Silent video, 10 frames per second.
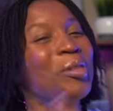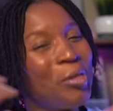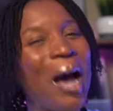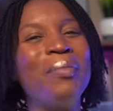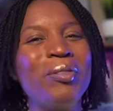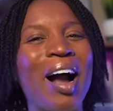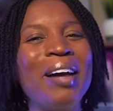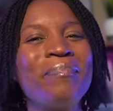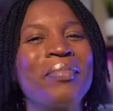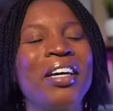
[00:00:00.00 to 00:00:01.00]
You got me
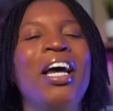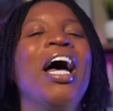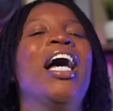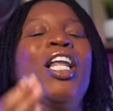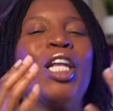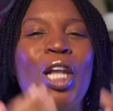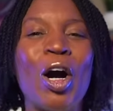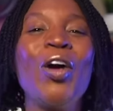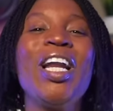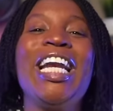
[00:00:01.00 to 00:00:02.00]
right.
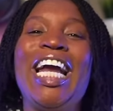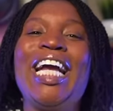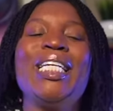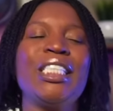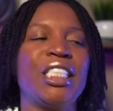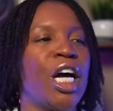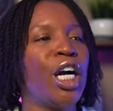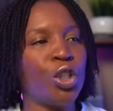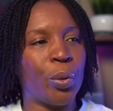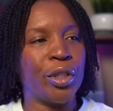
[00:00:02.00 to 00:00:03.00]
Learn an English
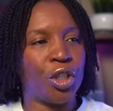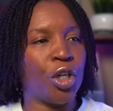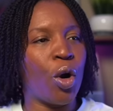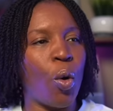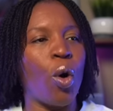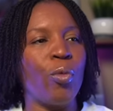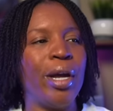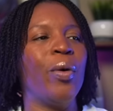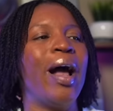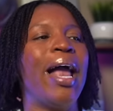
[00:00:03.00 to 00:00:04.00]
tongue twister or
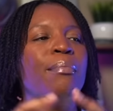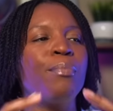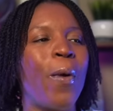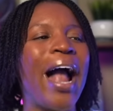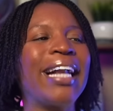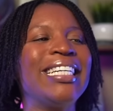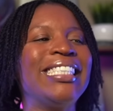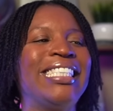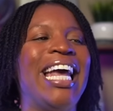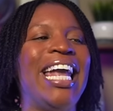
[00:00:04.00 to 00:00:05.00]
riddle and practice
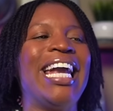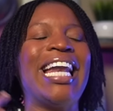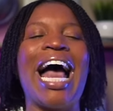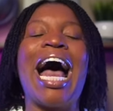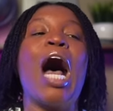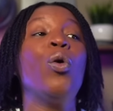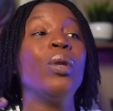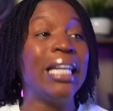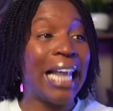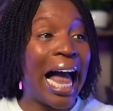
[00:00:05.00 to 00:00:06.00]
saying it out
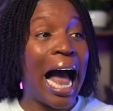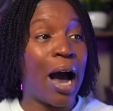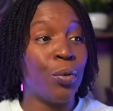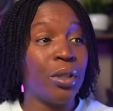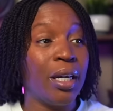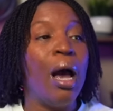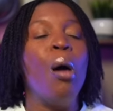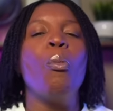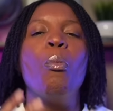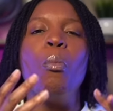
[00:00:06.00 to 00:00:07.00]
loud
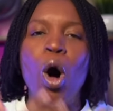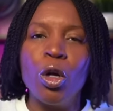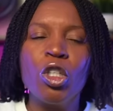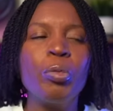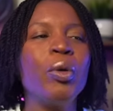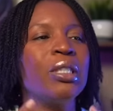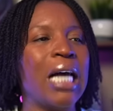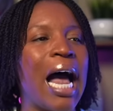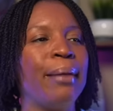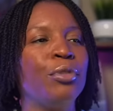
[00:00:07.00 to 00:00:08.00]
multiple
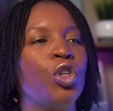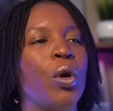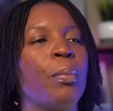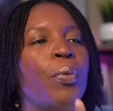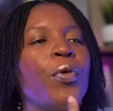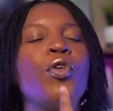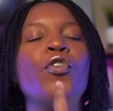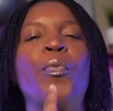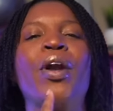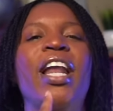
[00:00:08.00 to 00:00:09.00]
times to
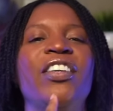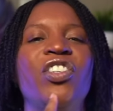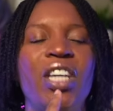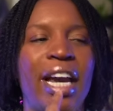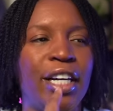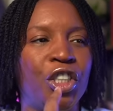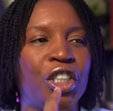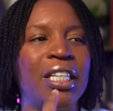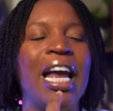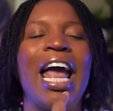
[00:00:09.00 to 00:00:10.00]
improve
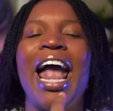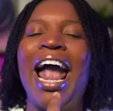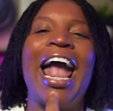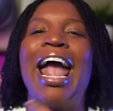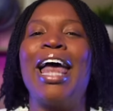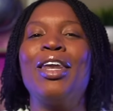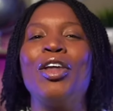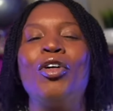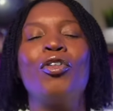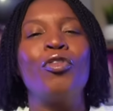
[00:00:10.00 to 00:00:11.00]
pronunciation
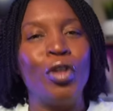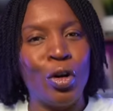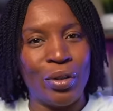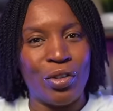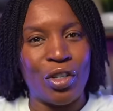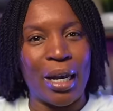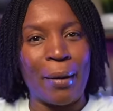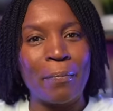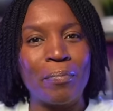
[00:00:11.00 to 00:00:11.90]
and fluency.